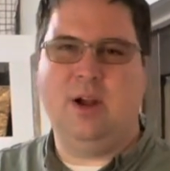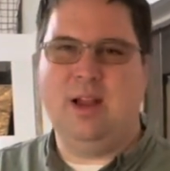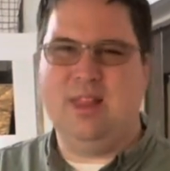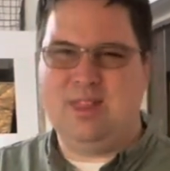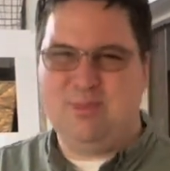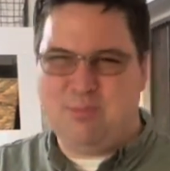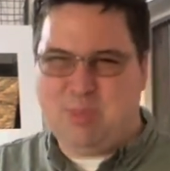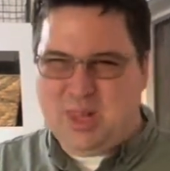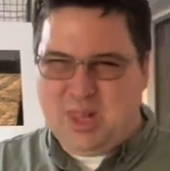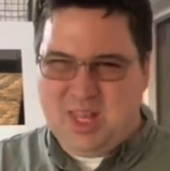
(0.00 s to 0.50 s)
I
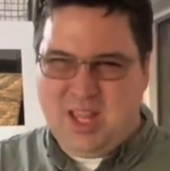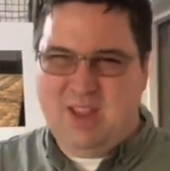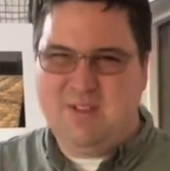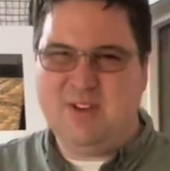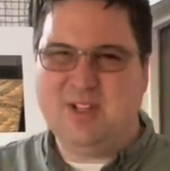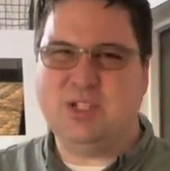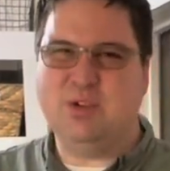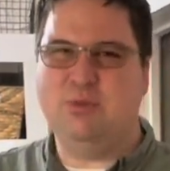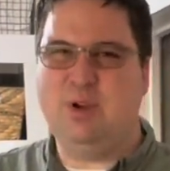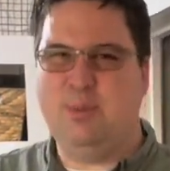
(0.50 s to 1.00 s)
believe
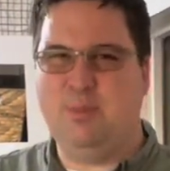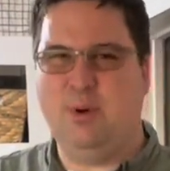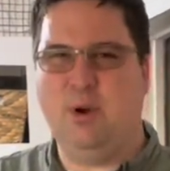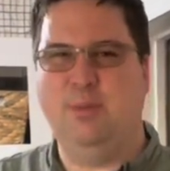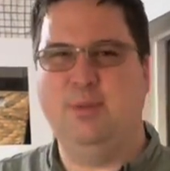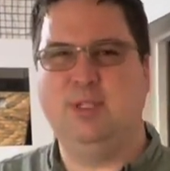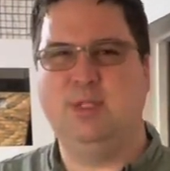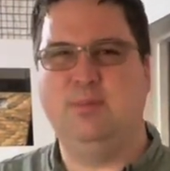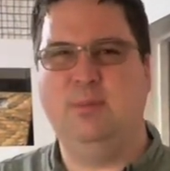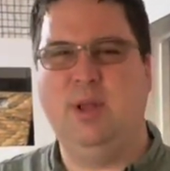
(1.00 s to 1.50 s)
it's a
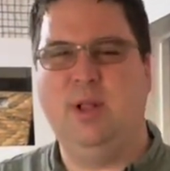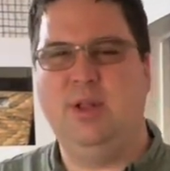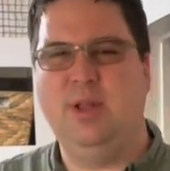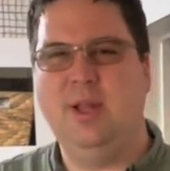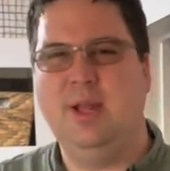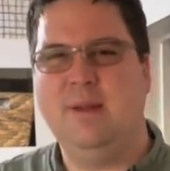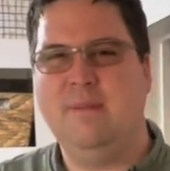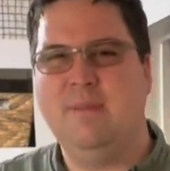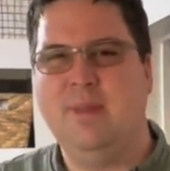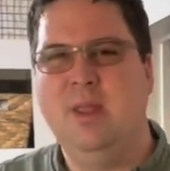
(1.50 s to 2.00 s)
repurposed
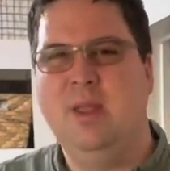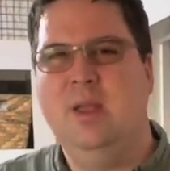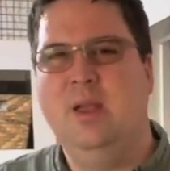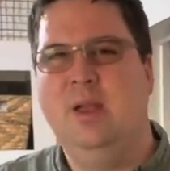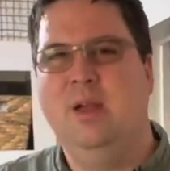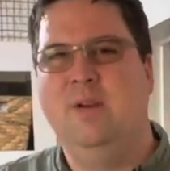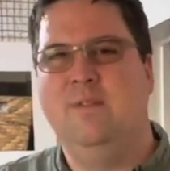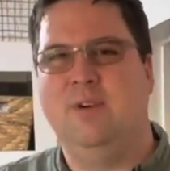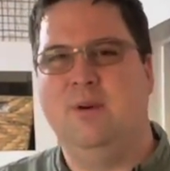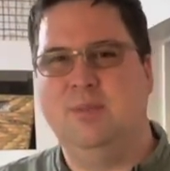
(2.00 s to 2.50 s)
building
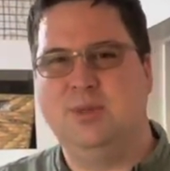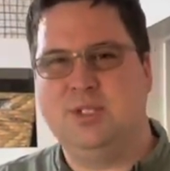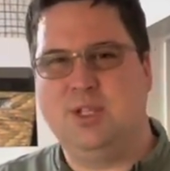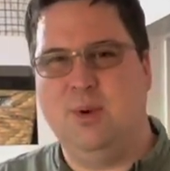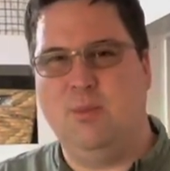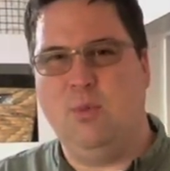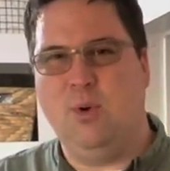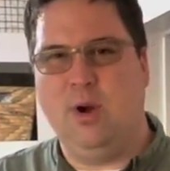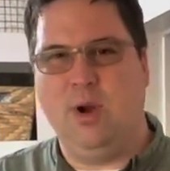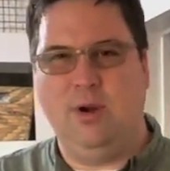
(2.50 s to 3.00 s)
from
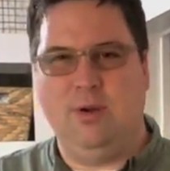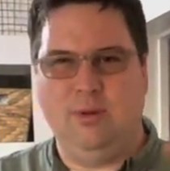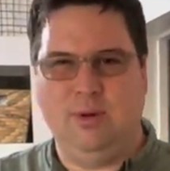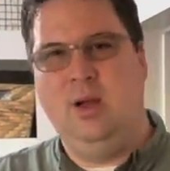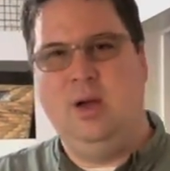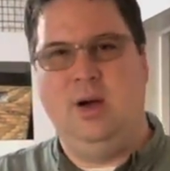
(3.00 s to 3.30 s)
somewhere.